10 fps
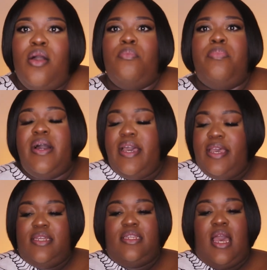
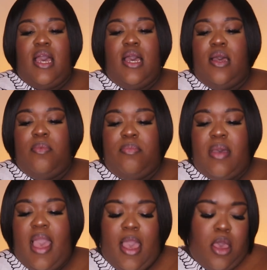But
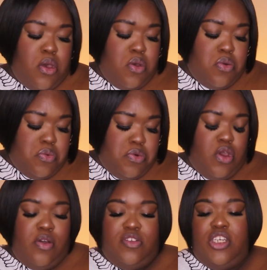I don't
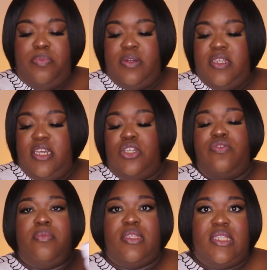know if she protects you
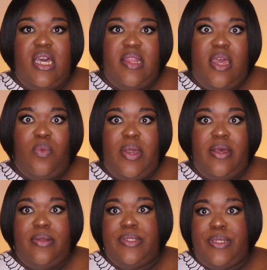from the sun that
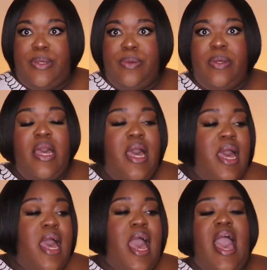well, so
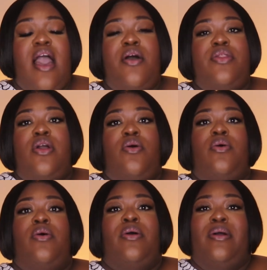I don't
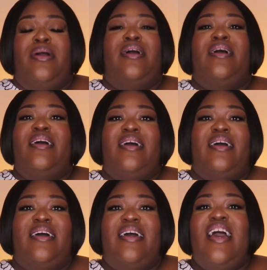know.
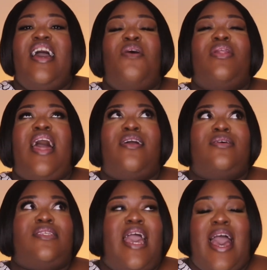Well, I ain't
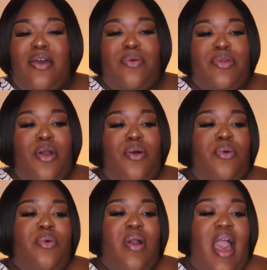gonna say I don't know.